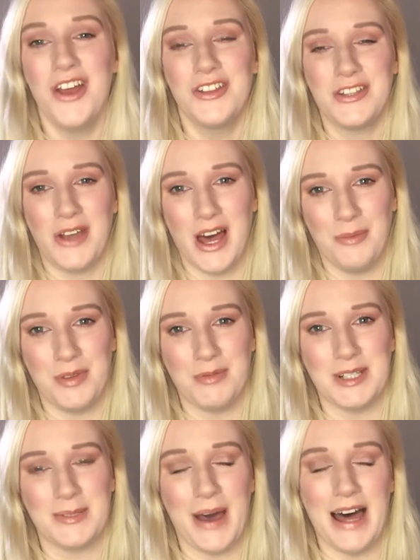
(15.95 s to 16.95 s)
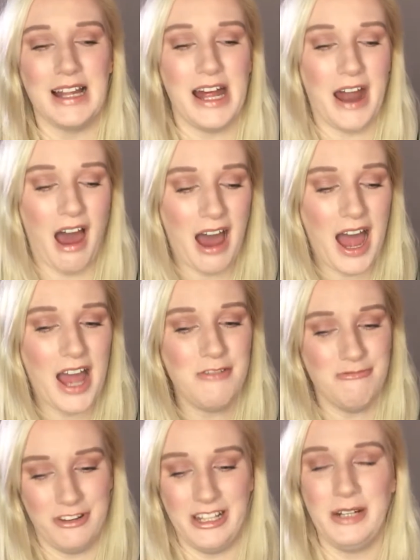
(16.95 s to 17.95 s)
to help them as well, and I
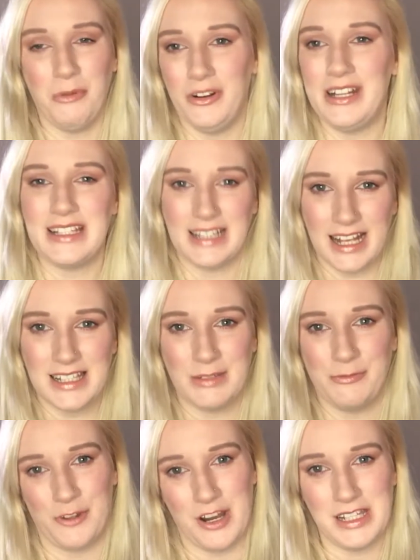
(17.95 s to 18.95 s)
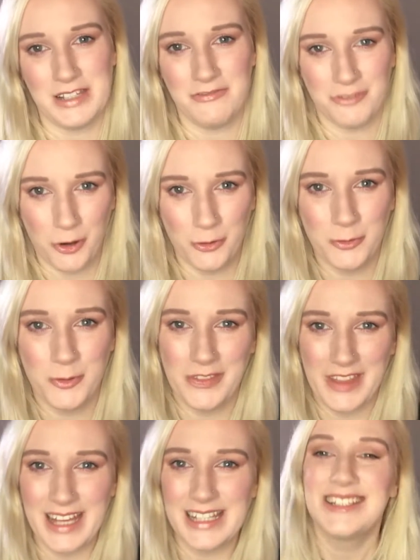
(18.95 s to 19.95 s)
really wanted to get some friends involved with
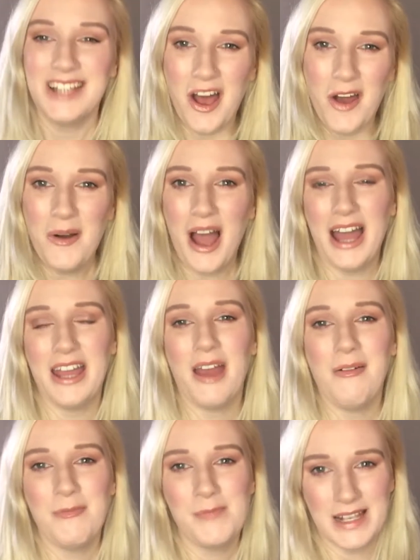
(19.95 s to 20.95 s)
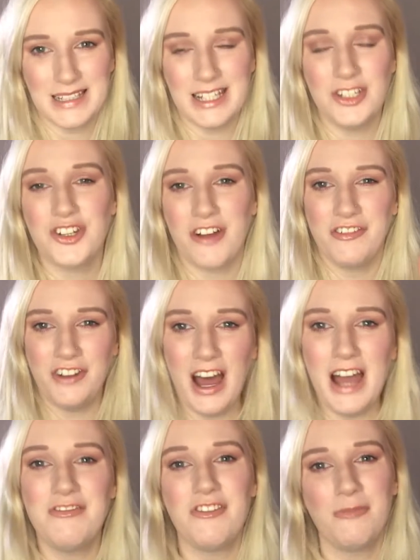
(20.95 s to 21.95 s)
this. So I messaged
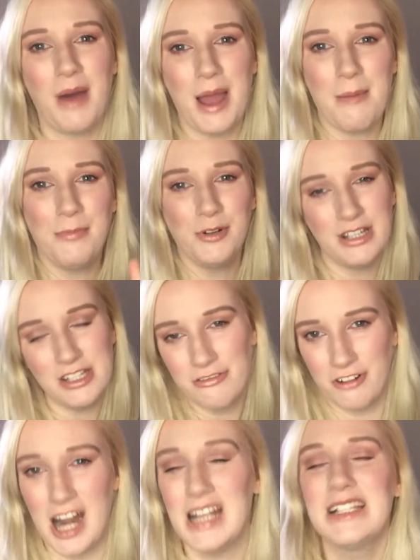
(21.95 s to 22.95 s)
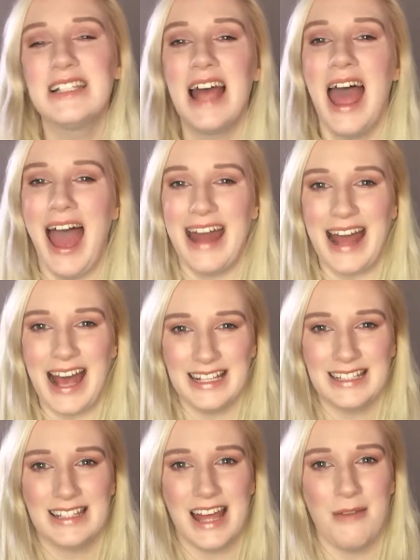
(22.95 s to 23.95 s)
5 of my bookish friends and
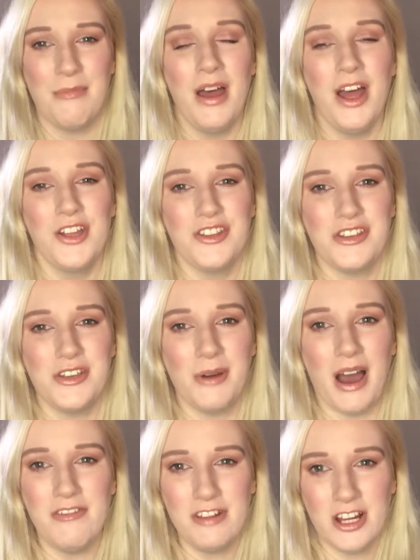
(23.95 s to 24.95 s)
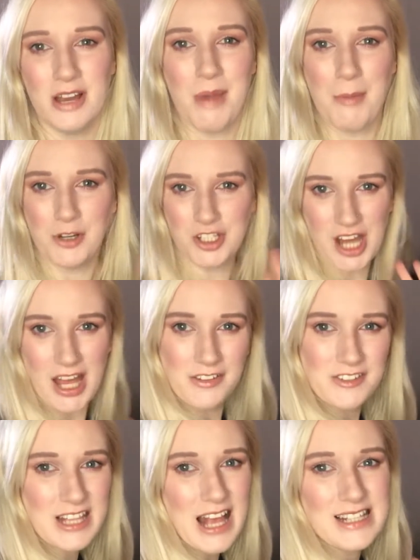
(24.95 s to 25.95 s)
asked them to have a look at my
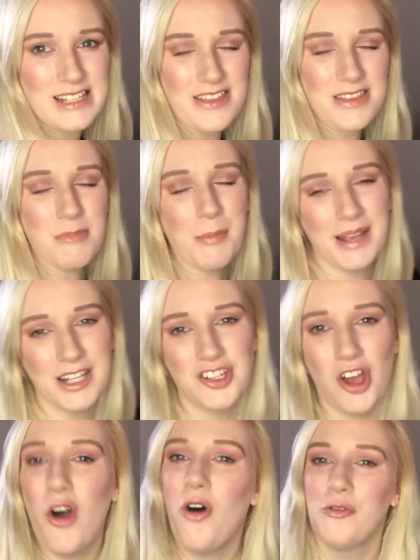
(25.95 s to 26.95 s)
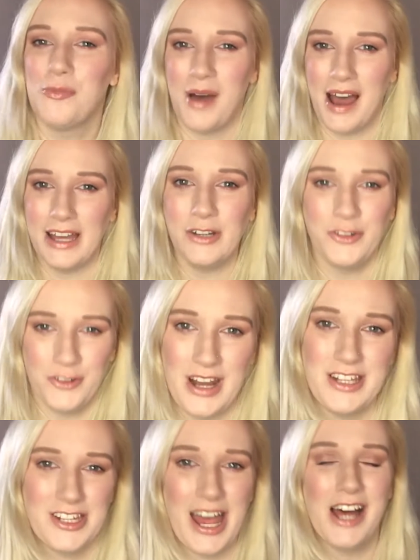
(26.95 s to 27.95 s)
bookshelves. I sent them a picture of my
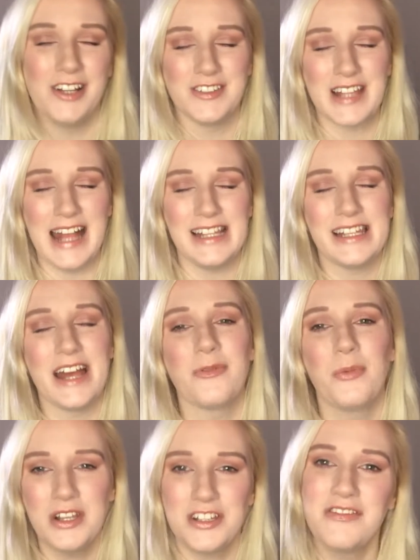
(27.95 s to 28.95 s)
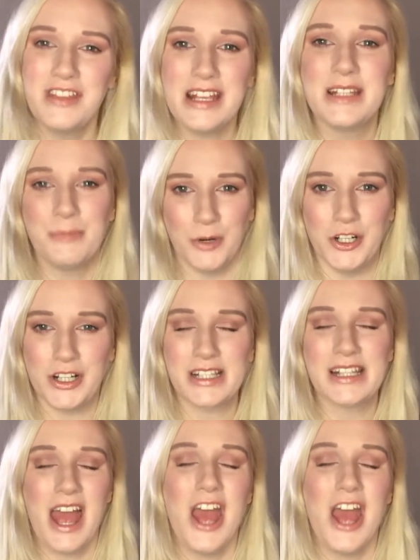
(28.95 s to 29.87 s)
unread shelves and said, which of these books